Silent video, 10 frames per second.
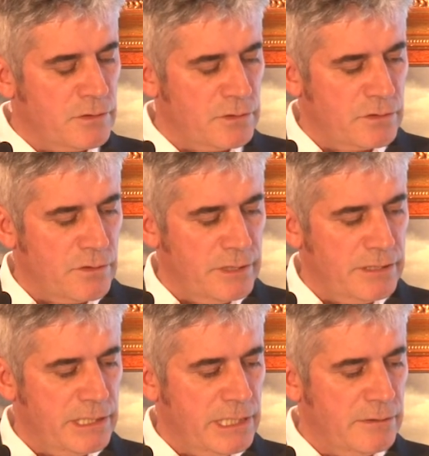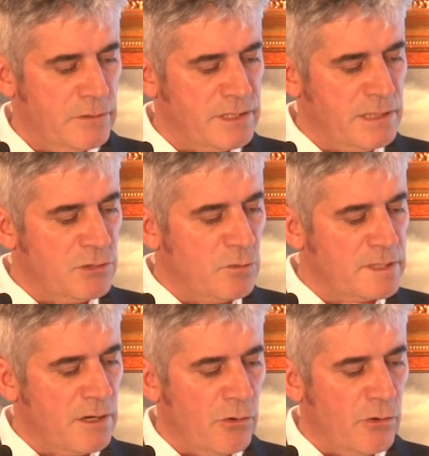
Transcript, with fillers: sorry, the, the symptoms are